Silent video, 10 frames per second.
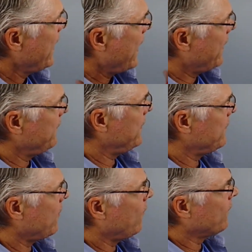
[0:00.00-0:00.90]
And then
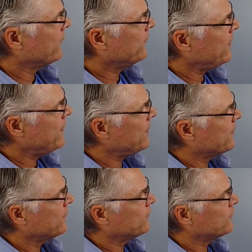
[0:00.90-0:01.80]
over to
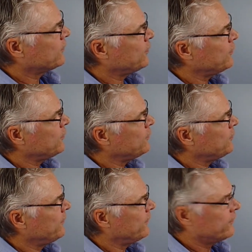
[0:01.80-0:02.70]
here, to
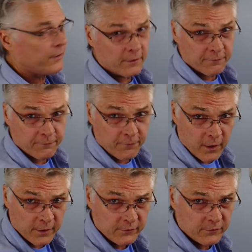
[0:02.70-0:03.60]
the center
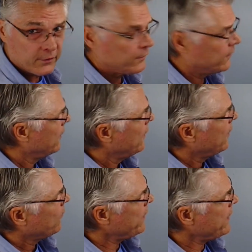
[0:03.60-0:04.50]
front,
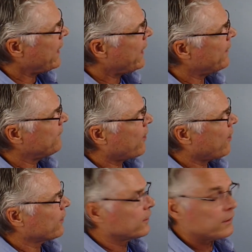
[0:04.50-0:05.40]
we have
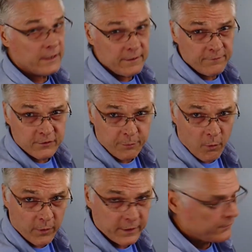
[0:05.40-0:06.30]
our cleavage
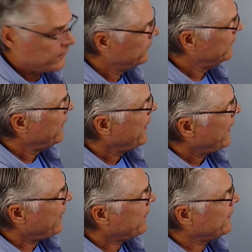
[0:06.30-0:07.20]
point.
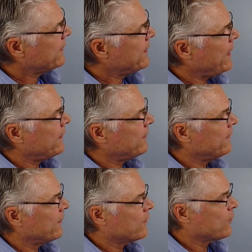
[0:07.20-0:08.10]
And again,
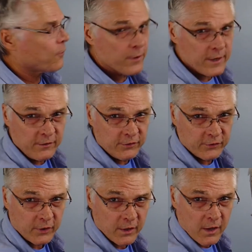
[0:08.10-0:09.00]
the
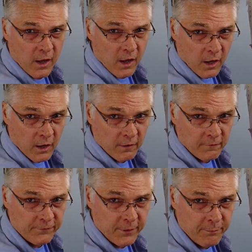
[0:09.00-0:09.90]
crease
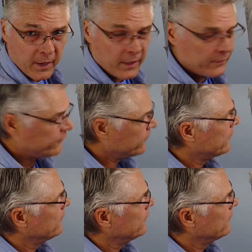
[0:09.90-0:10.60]
of the bust